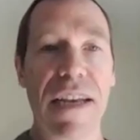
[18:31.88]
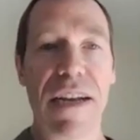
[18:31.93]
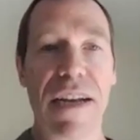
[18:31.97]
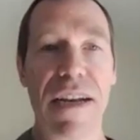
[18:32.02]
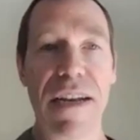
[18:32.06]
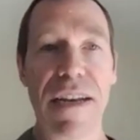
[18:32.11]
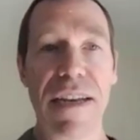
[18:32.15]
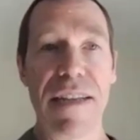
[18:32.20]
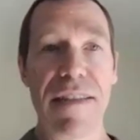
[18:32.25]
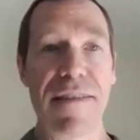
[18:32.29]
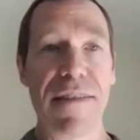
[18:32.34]

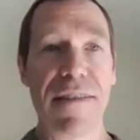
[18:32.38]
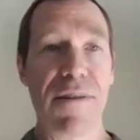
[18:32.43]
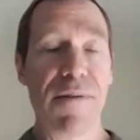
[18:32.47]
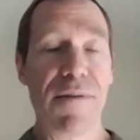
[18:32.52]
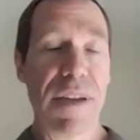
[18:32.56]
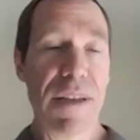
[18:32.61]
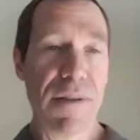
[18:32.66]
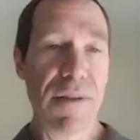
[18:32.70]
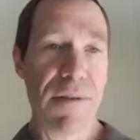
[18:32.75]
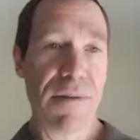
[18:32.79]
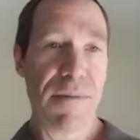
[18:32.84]
And so
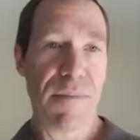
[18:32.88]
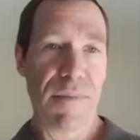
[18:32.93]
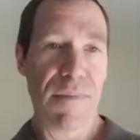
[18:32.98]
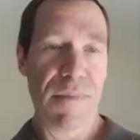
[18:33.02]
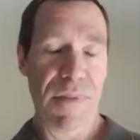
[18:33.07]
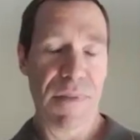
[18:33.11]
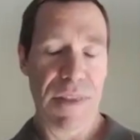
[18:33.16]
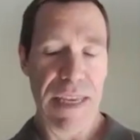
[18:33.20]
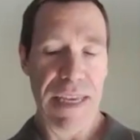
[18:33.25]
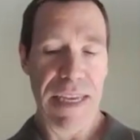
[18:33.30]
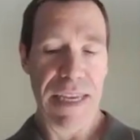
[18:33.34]
another
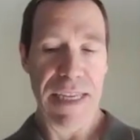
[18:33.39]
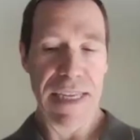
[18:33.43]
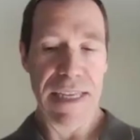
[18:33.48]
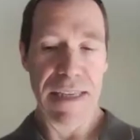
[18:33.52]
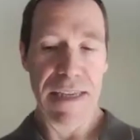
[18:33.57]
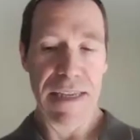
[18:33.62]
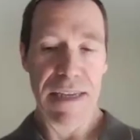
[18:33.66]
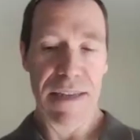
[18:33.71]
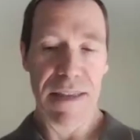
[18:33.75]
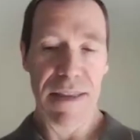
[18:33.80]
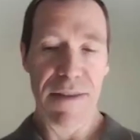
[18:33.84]

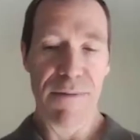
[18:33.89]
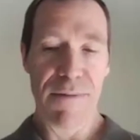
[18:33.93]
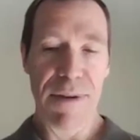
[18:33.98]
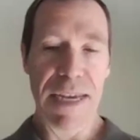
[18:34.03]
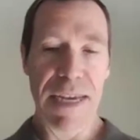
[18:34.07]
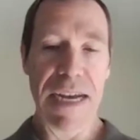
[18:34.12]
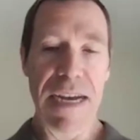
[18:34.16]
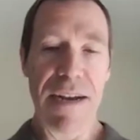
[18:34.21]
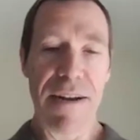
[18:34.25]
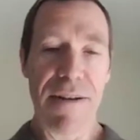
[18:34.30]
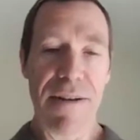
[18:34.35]
thing that
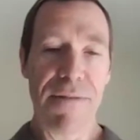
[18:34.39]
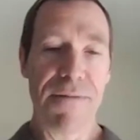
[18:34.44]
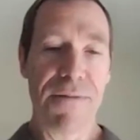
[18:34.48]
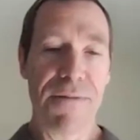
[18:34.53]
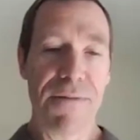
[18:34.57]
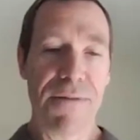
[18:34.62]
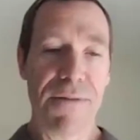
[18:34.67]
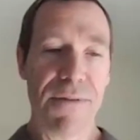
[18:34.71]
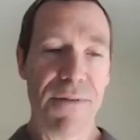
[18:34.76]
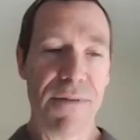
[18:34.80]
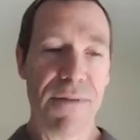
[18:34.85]
we have